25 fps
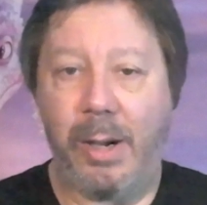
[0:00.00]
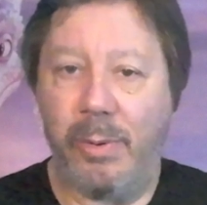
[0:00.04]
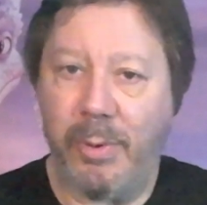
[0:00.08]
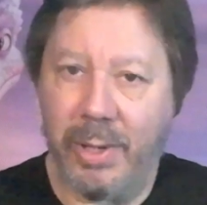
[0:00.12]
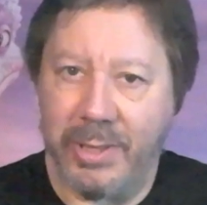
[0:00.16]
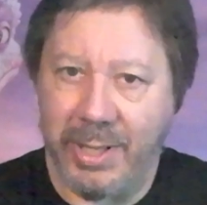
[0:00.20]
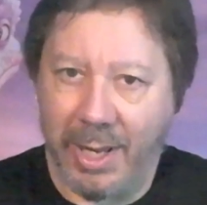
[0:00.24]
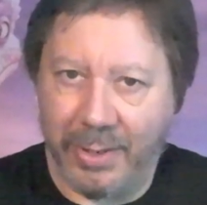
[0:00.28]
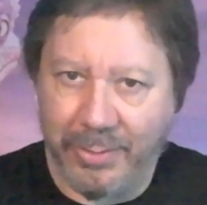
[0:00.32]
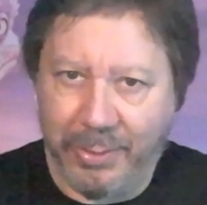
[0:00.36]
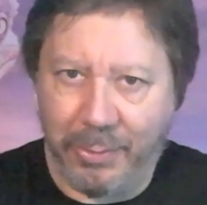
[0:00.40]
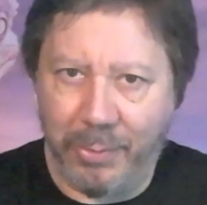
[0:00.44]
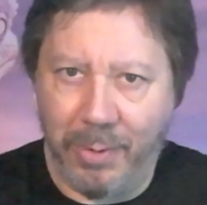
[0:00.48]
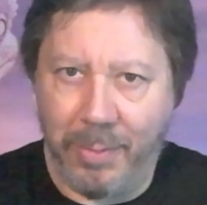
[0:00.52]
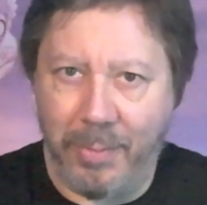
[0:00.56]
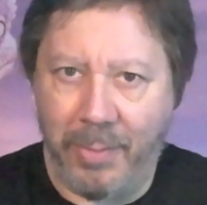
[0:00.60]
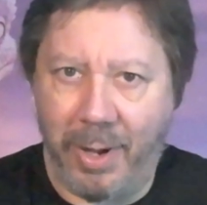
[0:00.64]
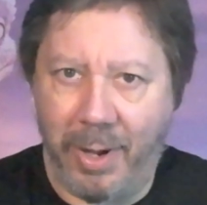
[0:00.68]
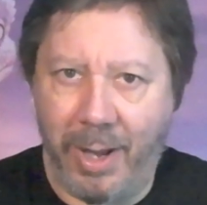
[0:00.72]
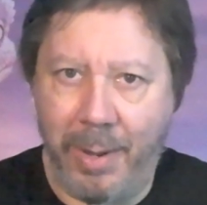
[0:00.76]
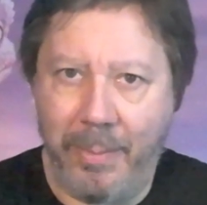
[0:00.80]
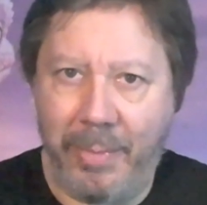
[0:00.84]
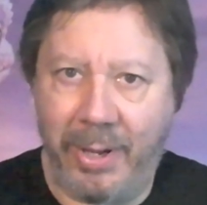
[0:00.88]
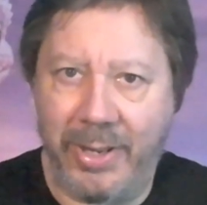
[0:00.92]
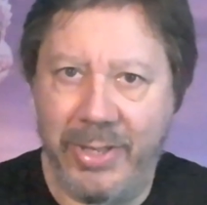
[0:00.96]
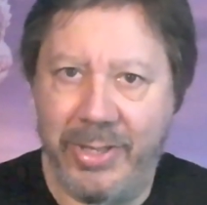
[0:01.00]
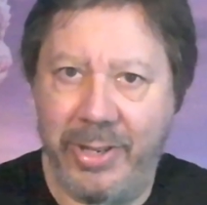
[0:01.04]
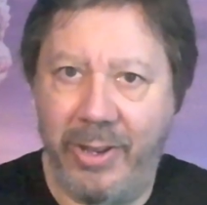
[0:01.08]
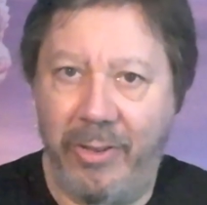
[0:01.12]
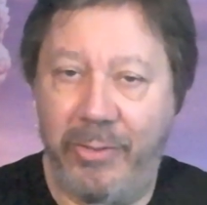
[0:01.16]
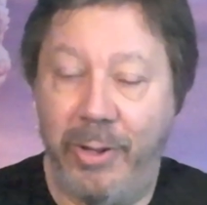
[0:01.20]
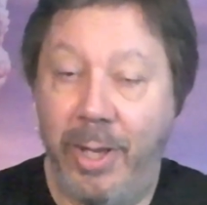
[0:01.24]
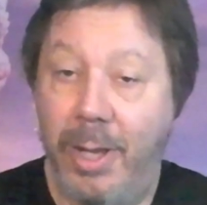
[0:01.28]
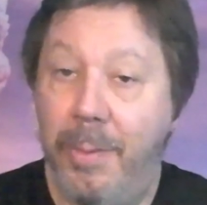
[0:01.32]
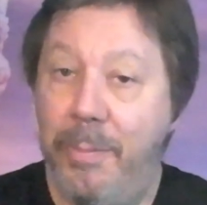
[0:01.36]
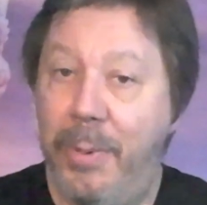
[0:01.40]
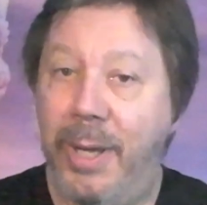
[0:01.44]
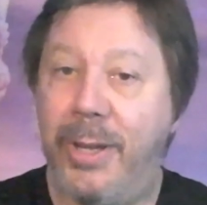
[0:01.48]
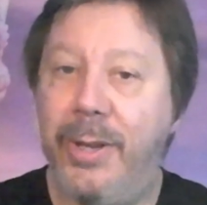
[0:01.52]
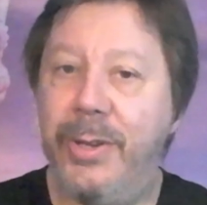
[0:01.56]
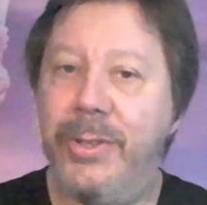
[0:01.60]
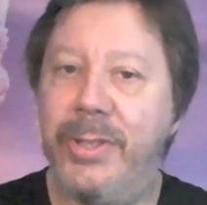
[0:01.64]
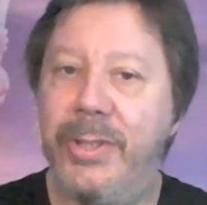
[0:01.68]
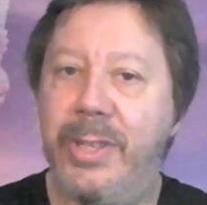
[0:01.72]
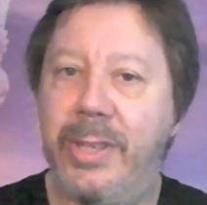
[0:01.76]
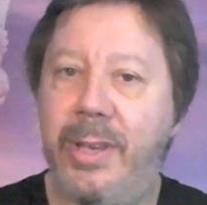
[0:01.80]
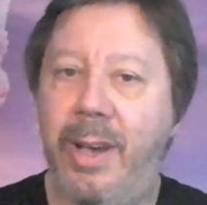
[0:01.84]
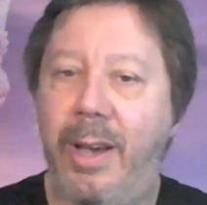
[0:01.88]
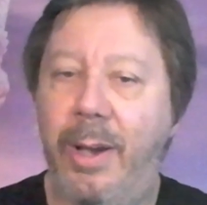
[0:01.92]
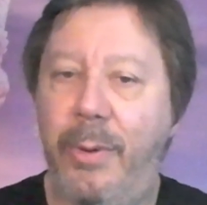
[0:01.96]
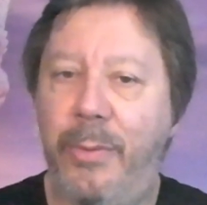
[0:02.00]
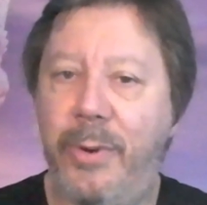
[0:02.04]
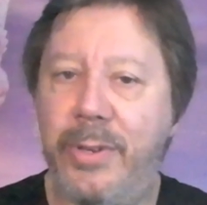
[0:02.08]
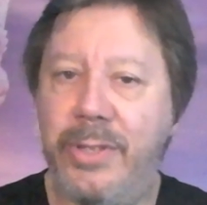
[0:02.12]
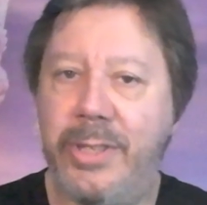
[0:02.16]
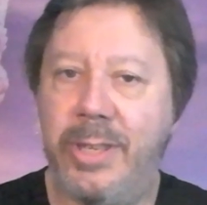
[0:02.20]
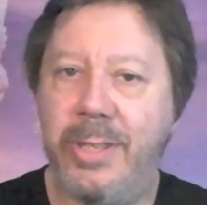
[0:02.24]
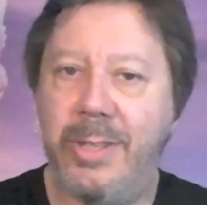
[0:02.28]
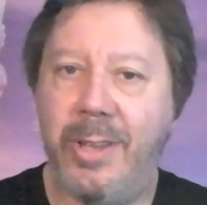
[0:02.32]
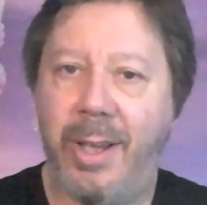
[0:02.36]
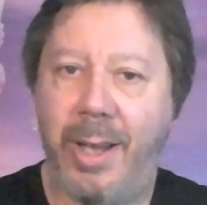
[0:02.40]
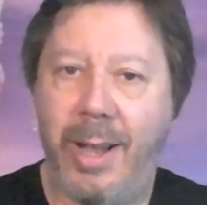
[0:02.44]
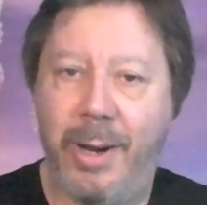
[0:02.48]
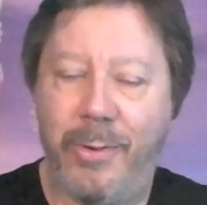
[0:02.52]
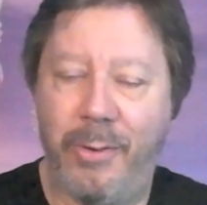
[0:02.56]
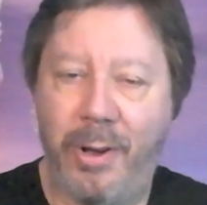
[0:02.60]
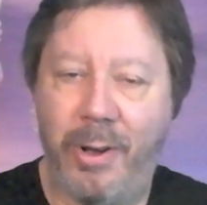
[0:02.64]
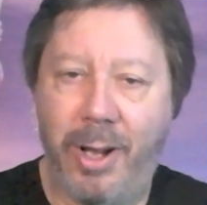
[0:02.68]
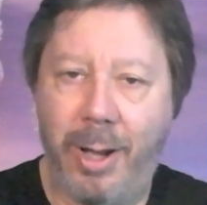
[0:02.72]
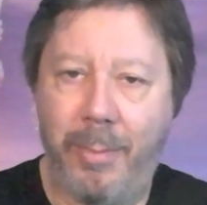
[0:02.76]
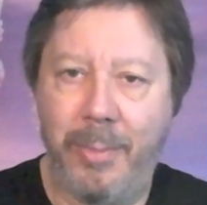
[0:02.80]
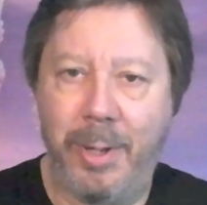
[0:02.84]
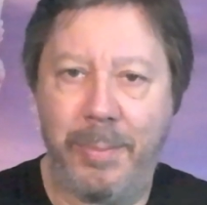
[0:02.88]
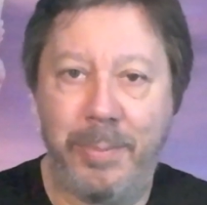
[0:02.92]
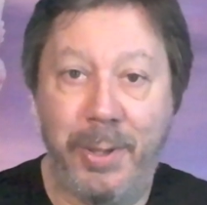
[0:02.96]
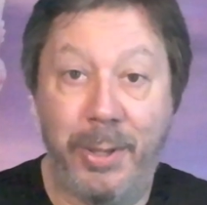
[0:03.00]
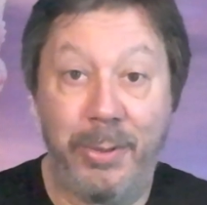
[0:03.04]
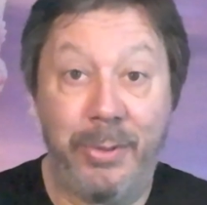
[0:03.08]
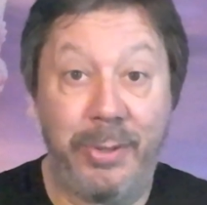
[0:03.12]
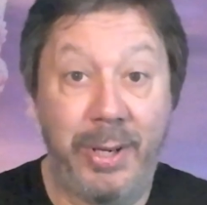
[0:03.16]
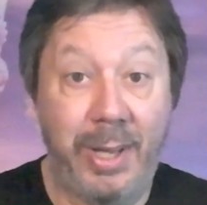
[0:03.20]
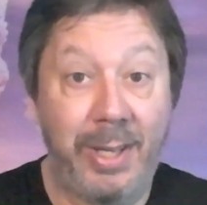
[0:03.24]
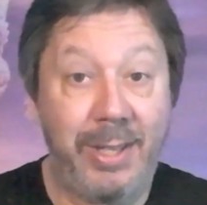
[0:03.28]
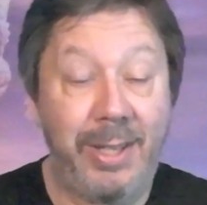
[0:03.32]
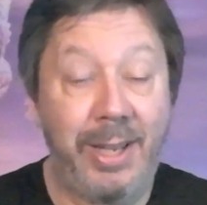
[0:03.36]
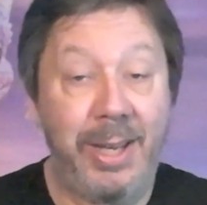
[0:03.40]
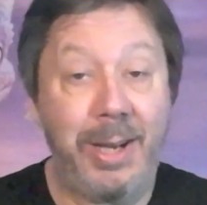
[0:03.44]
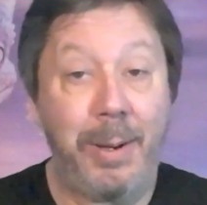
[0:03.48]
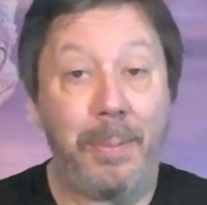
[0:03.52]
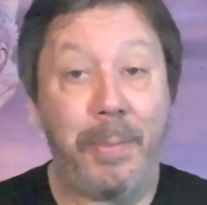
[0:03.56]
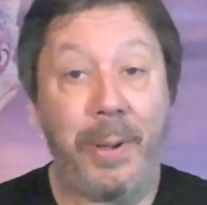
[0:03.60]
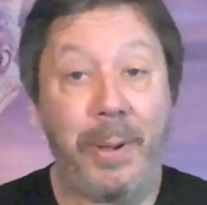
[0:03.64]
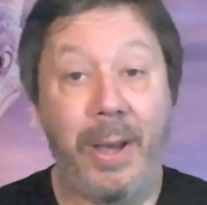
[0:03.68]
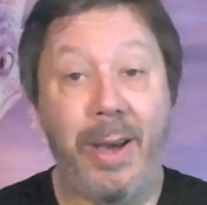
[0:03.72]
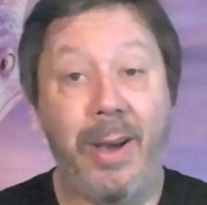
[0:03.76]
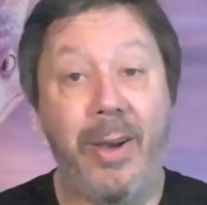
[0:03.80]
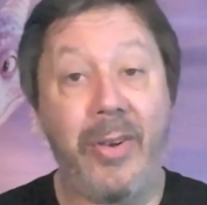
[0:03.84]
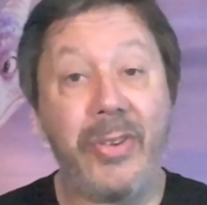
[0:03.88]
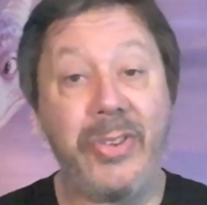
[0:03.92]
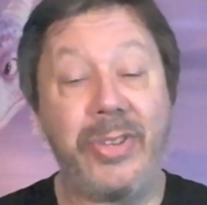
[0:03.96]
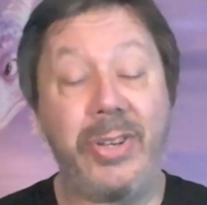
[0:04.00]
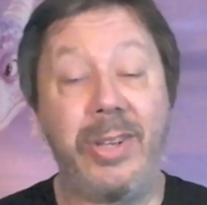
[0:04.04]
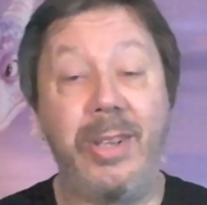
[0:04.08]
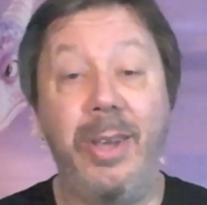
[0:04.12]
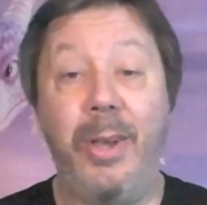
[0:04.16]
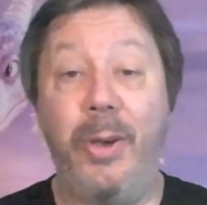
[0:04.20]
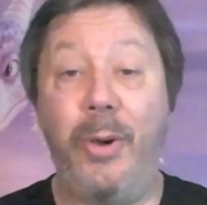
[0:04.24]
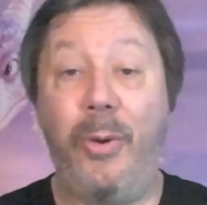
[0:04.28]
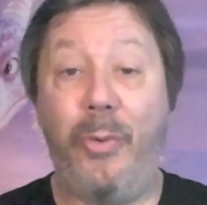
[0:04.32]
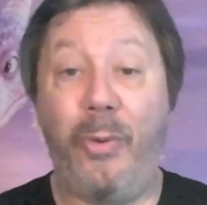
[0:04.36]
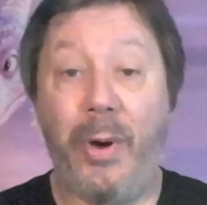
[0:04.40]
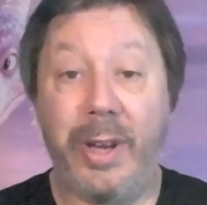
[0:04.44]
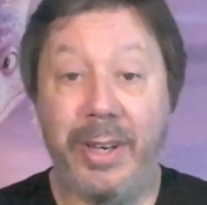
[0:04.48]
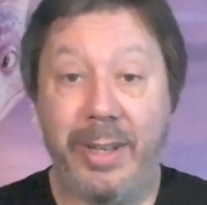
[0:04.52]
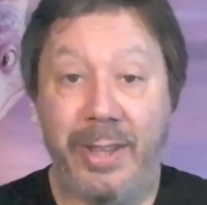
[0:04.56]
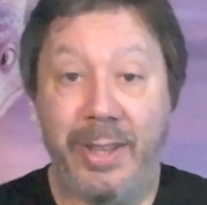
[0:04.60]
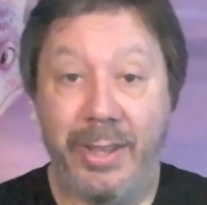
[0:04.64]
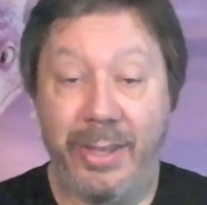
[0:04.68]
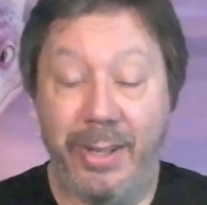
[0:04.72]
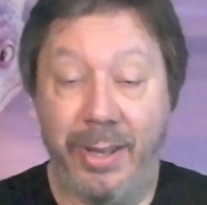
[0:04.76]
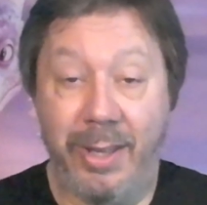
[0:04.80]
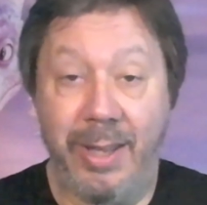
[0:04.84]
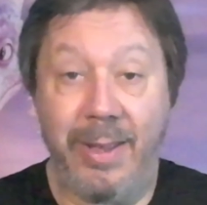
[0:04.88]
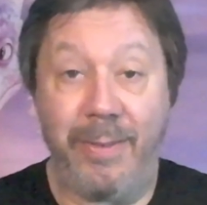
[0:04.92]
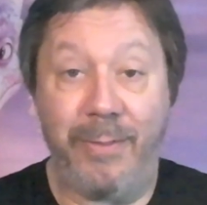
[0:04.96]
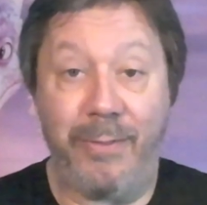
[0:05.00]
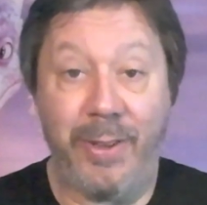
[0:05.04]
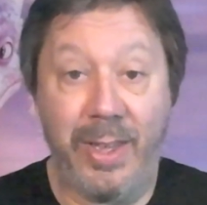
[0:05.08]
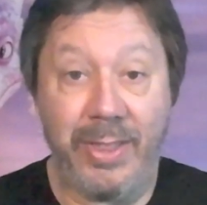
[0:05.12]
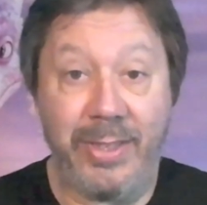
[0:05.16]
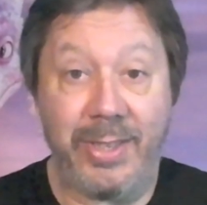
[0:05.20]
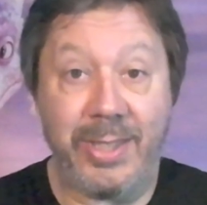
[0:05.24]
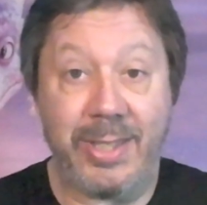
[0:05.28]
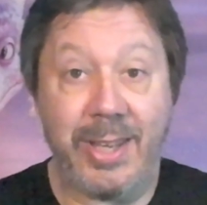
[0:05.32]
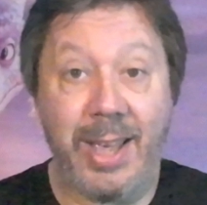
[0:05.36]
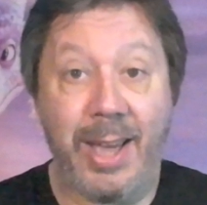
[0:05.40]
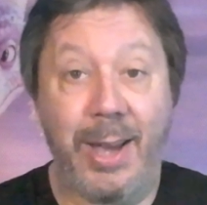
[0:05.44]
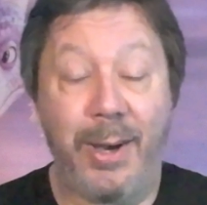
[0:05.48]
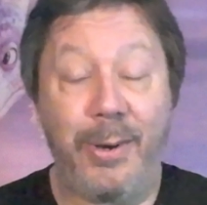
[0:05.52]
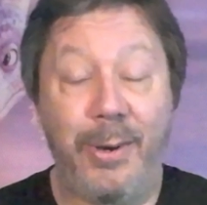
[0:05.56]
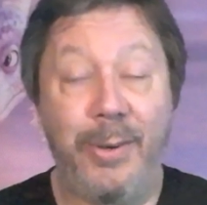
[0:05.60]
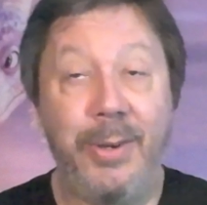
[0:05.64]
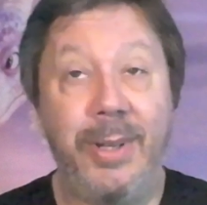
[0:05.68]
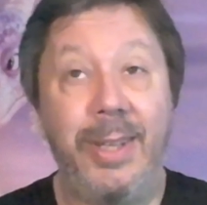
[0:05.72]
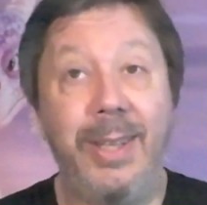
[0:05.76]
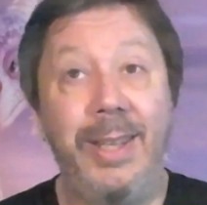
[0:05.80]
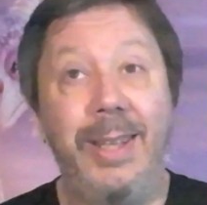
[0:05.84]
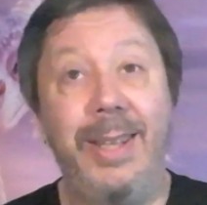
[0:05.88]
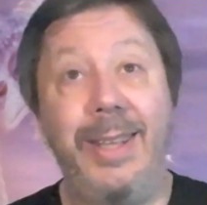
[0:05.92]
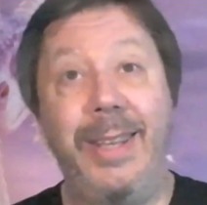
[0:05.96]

I always have to remind myself, because I was a diorama builder in a past 1/35th scale.